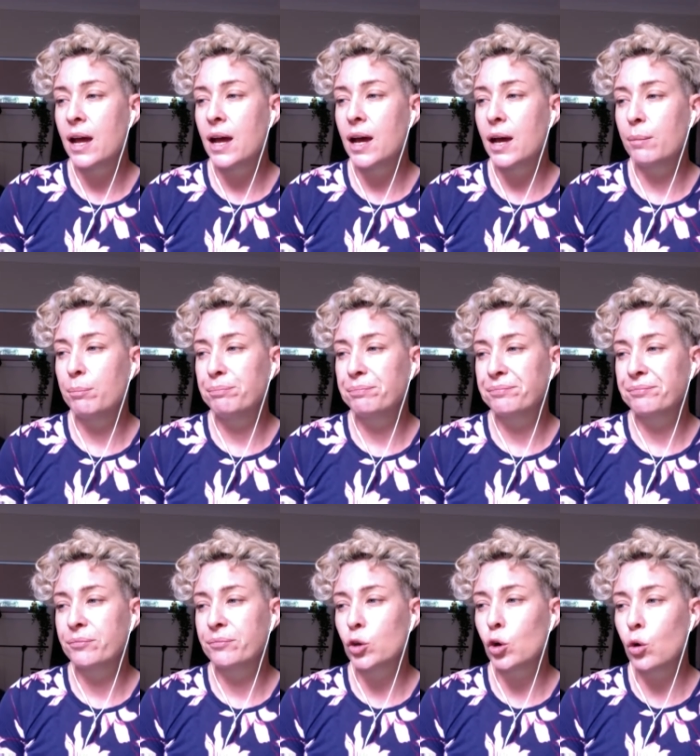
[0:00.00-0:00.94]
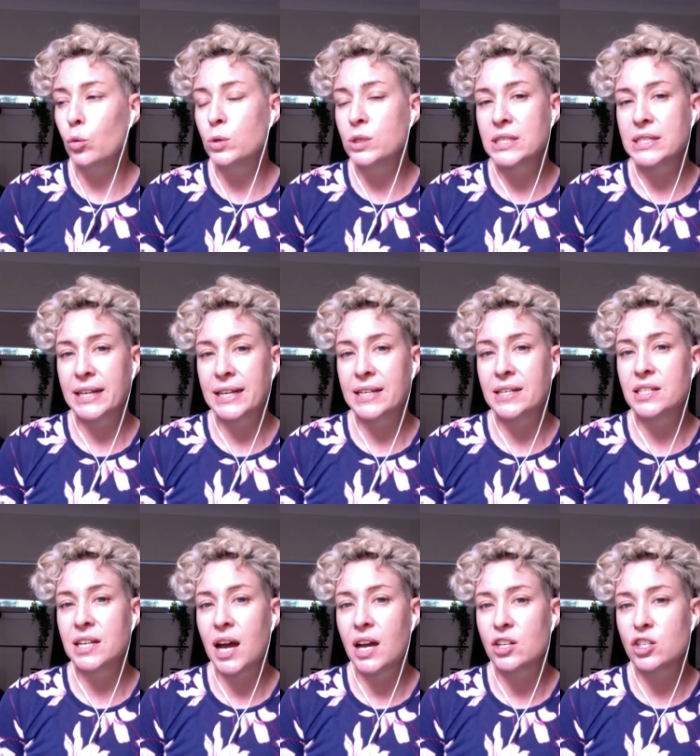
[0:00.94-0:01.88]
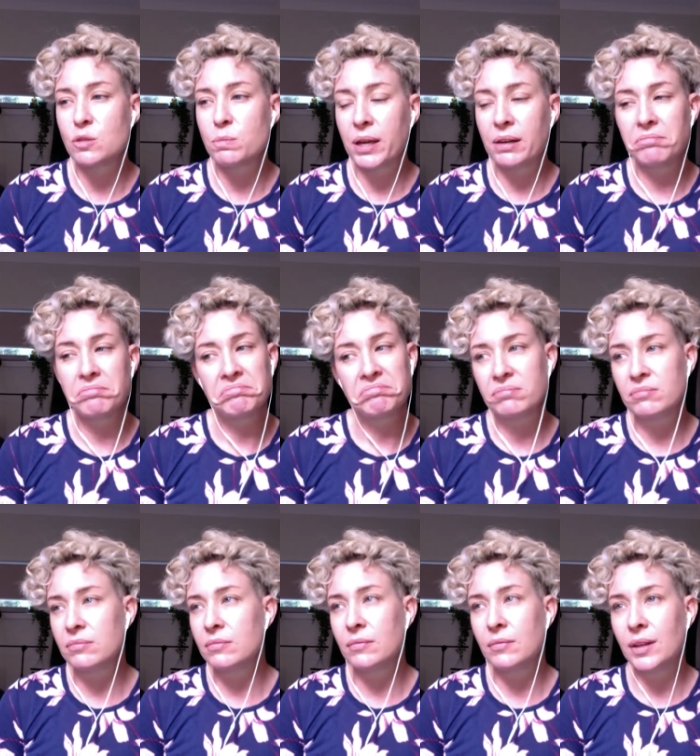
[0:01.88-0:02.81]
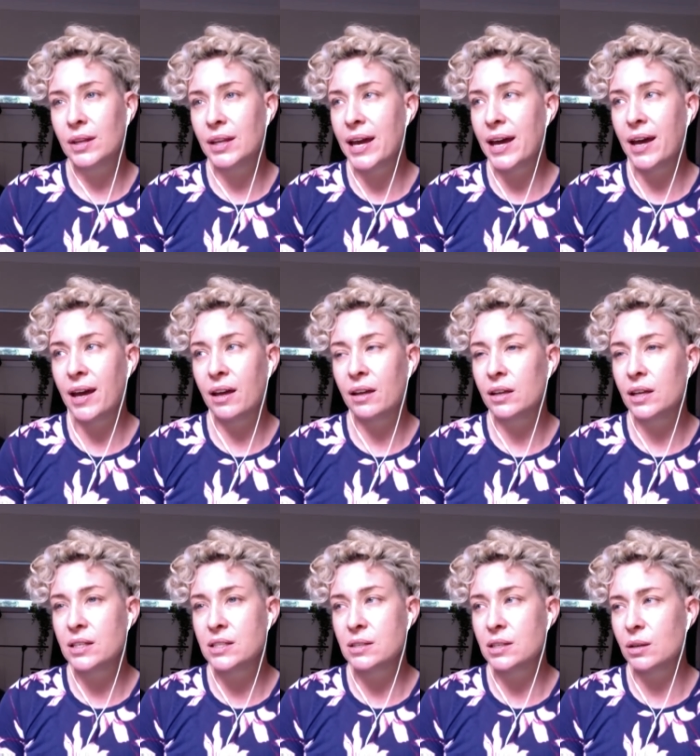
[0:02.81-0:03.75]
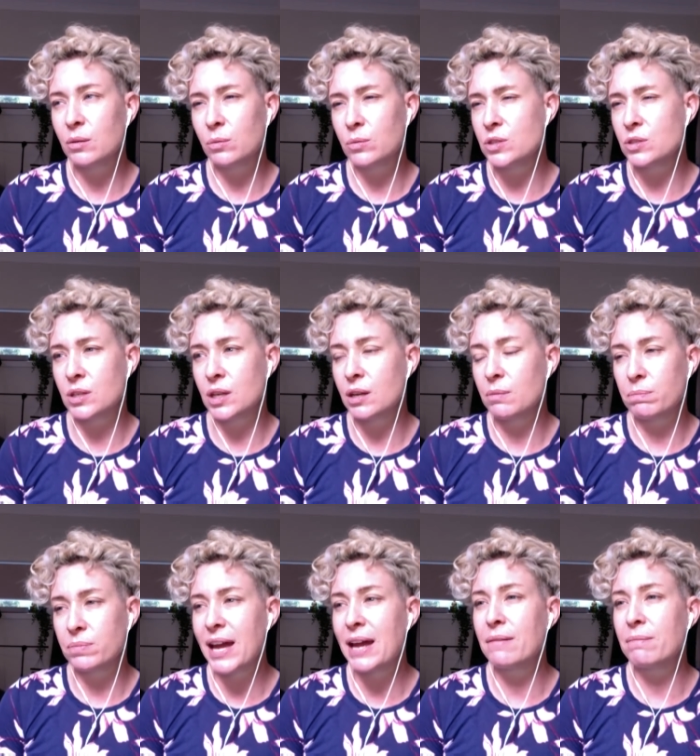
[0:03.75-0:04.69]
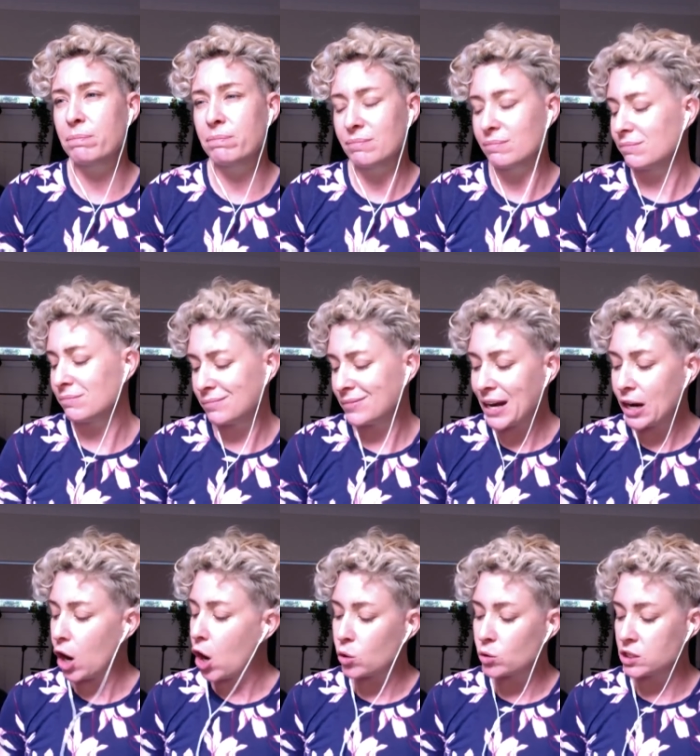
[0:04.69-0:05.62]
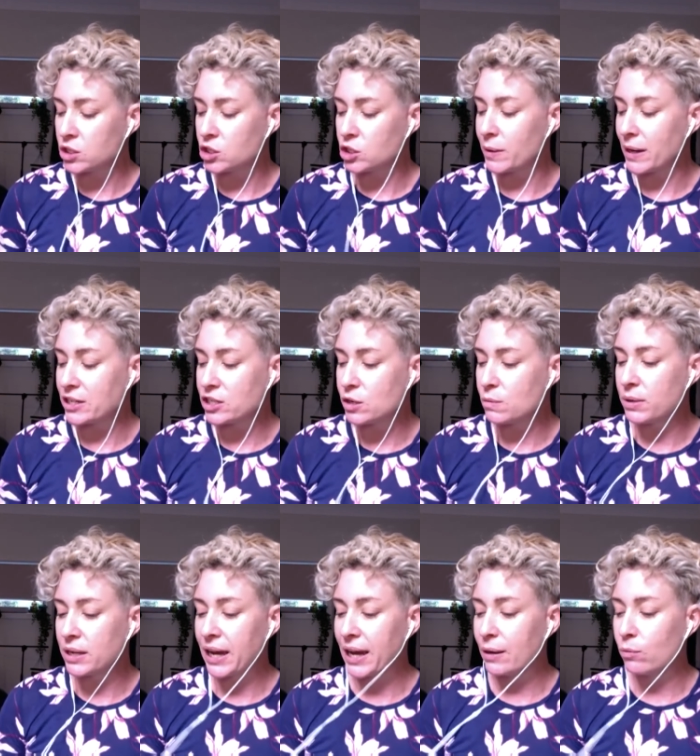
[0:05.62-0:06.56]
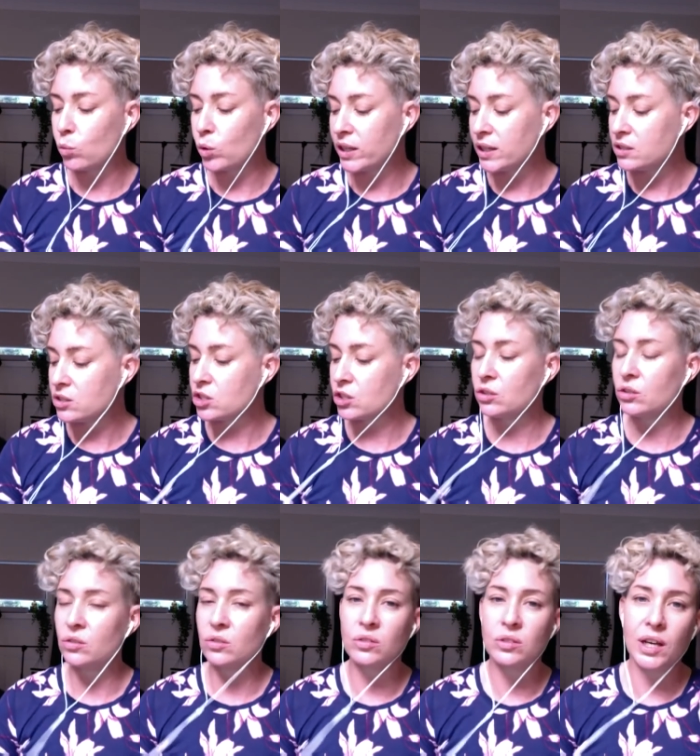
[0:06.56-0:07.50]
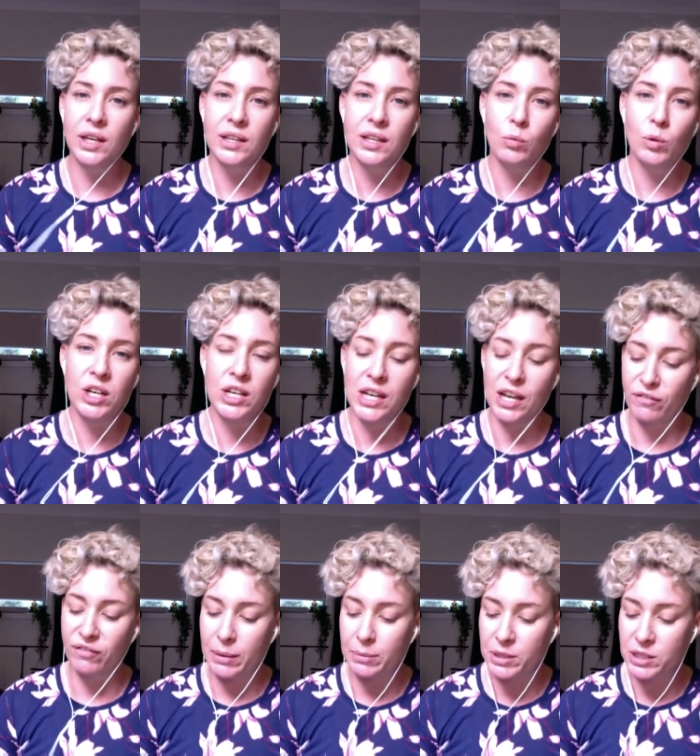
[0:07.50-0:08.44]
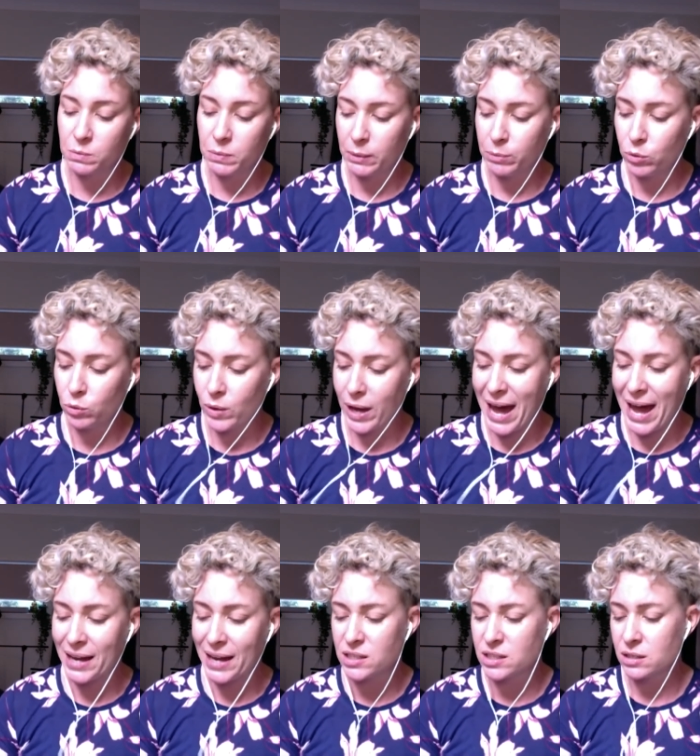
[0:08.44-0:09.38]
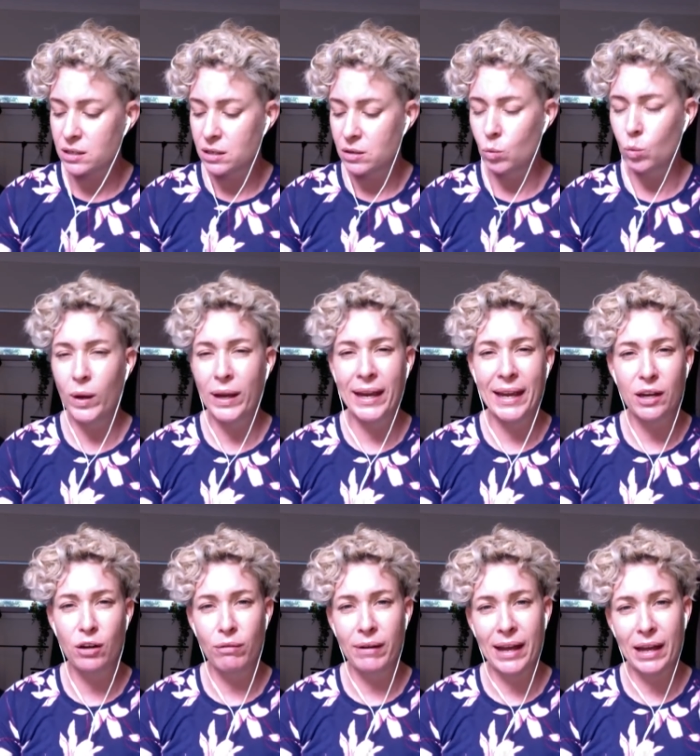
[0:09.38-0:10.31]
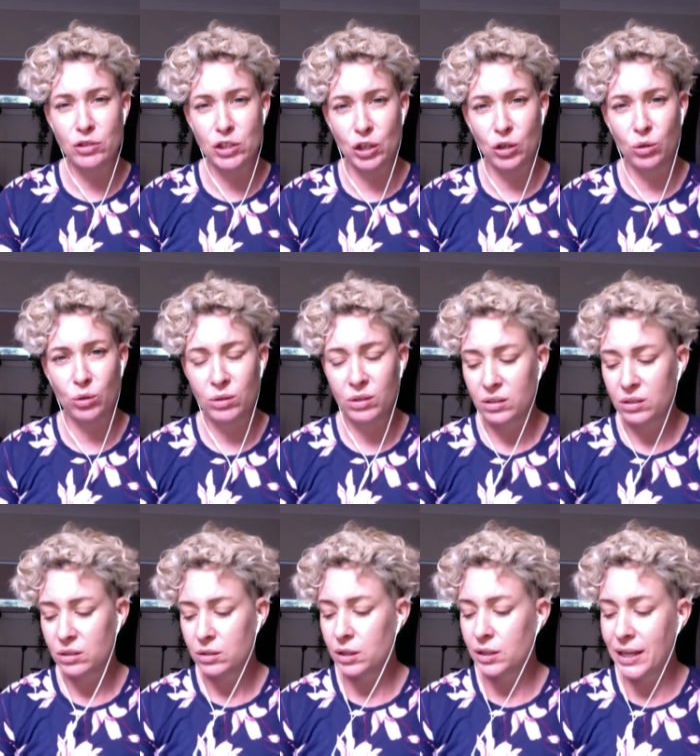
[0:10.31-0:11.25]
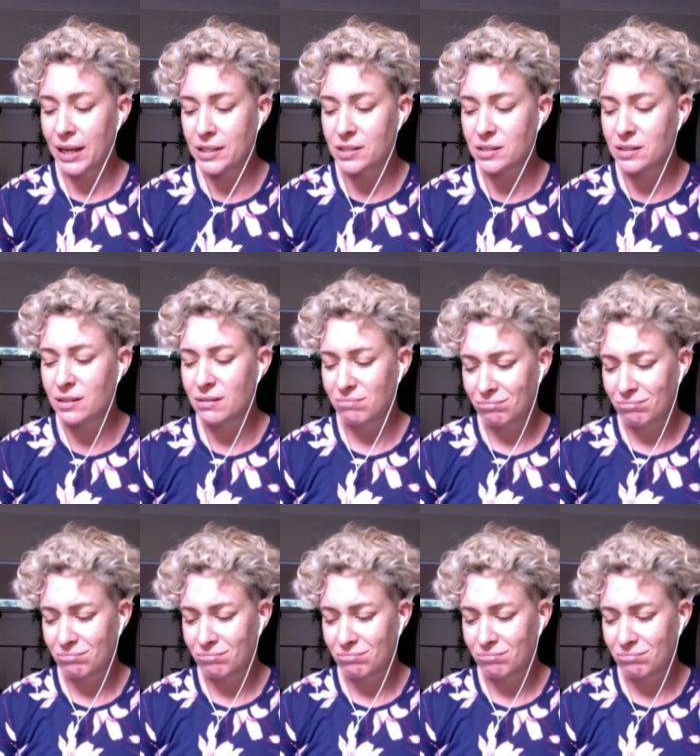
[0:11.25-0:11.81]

um, or would stay in touch. But, yeah, it's it was it, that that whole situation became weird too. And then when you get famous, people act weird around you, and that's